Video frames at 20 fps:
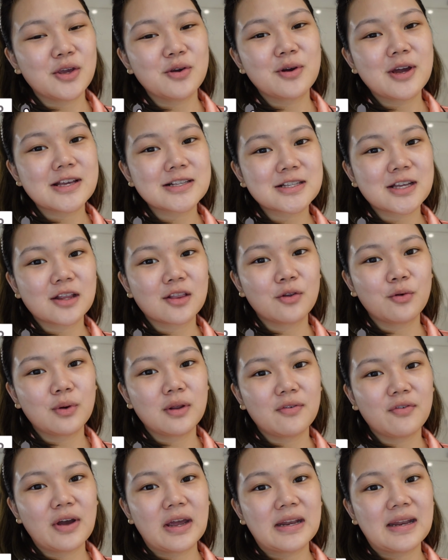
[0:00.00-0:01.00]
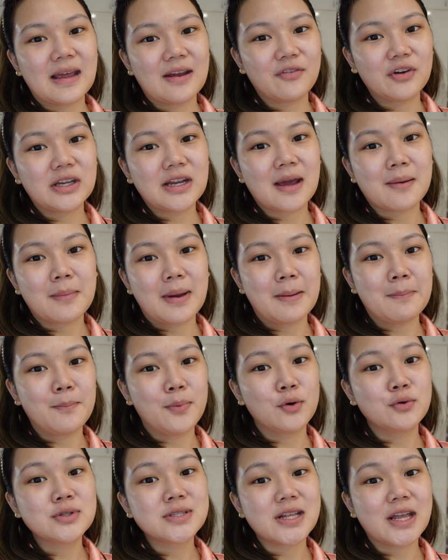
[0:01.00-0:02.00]
you guys get notified every time I
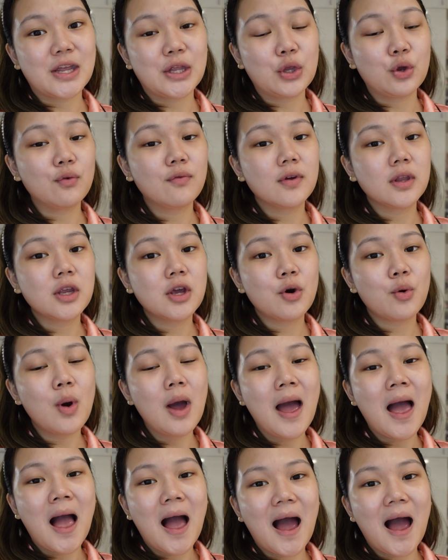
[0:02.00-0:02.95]
post a new video.